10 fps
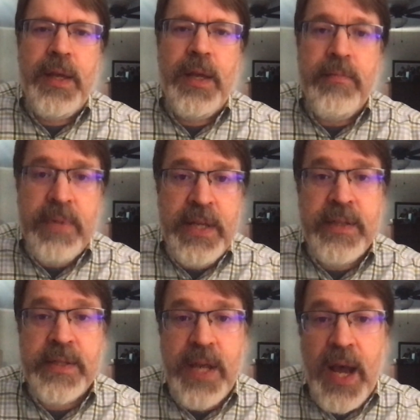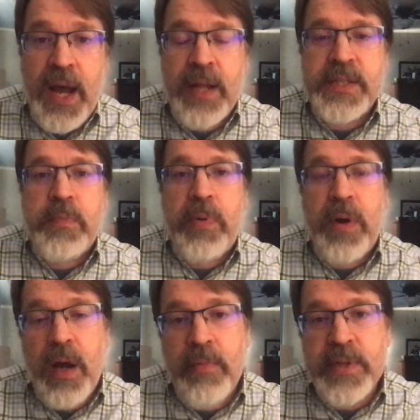It means God's
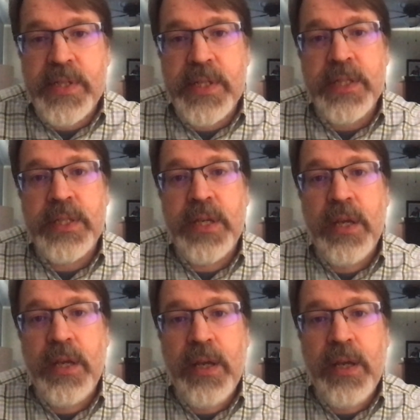promises